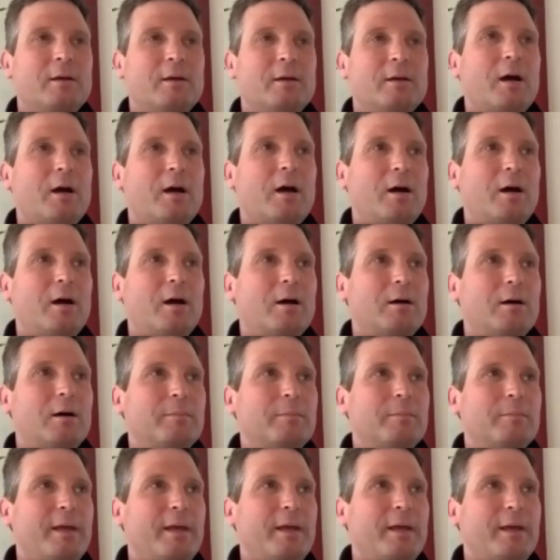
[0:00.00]

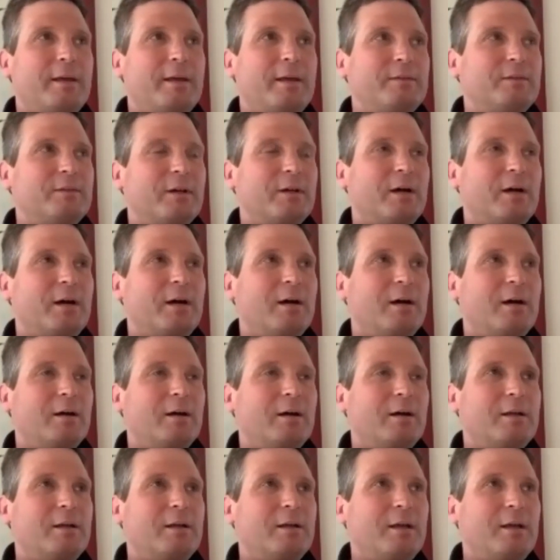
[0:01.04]
and I'll
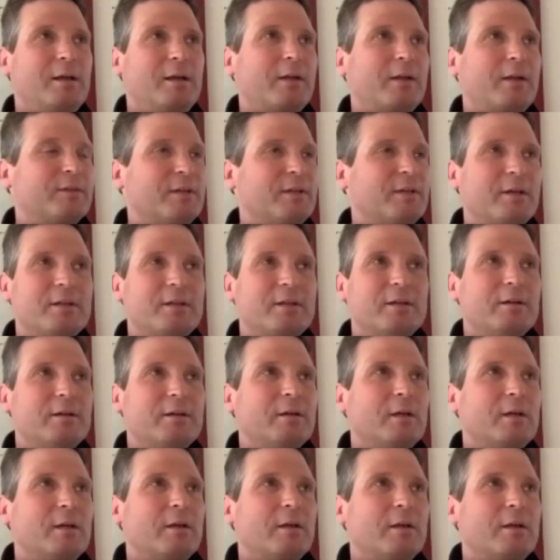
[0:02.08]
tell you,
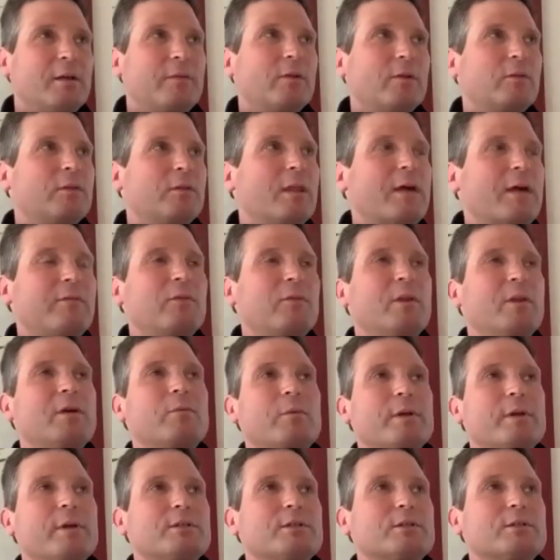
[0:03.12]
the level at
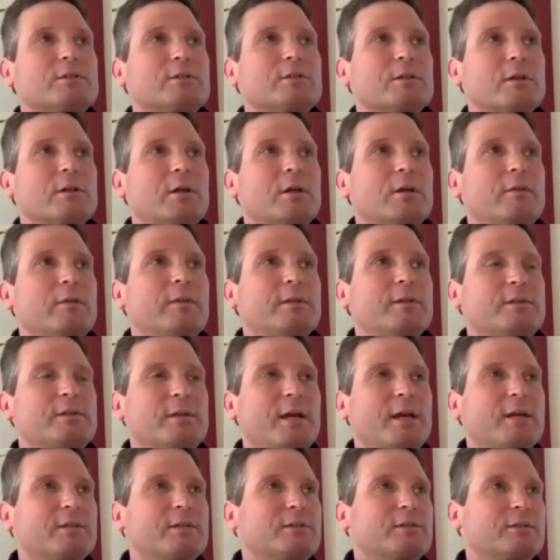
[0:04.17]
which the
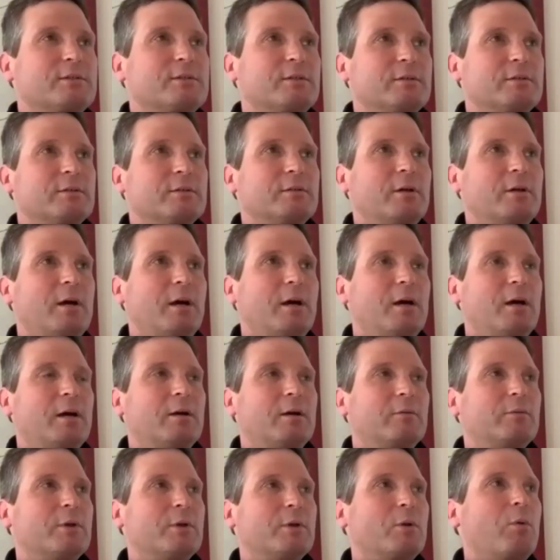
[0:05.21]
test
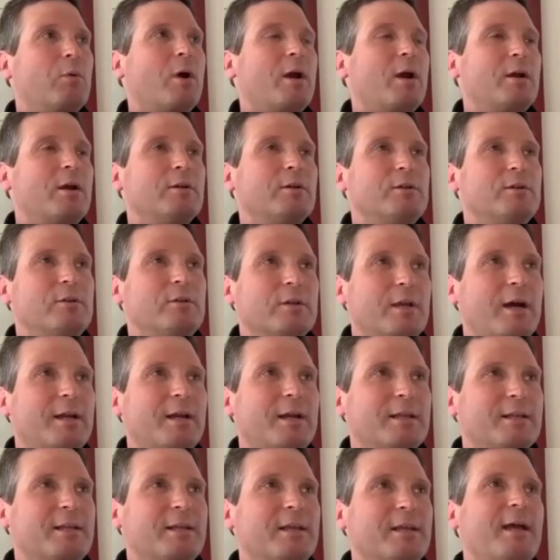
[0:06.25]
required you to kind
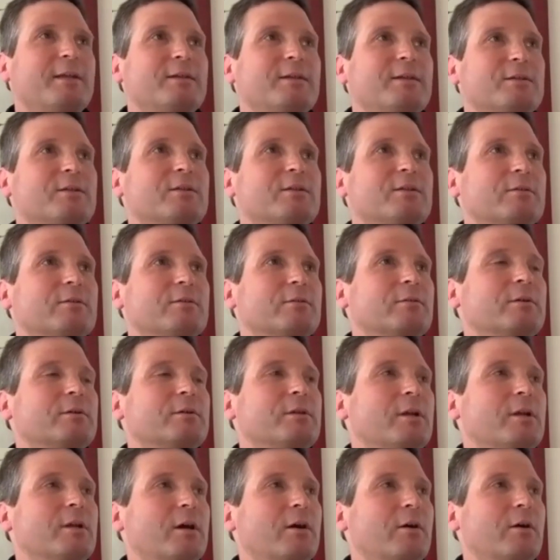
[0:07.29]
of get to,
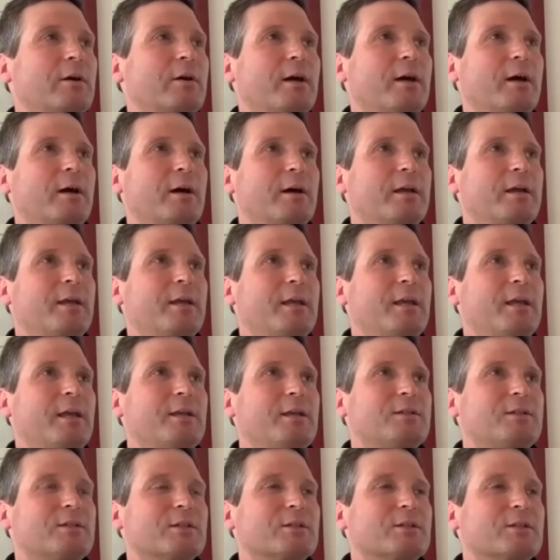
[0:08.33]
it
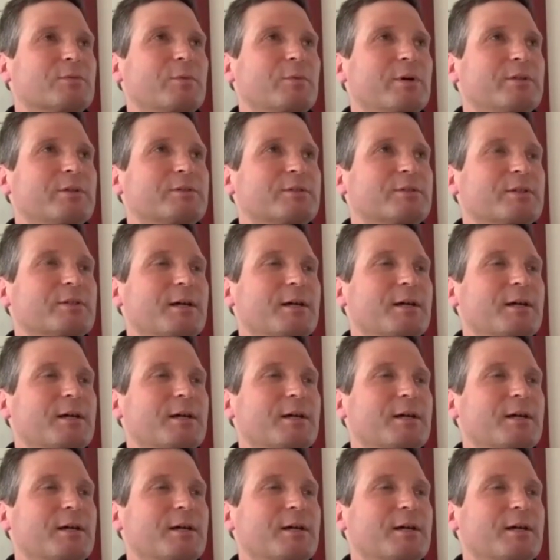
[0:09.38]
just was,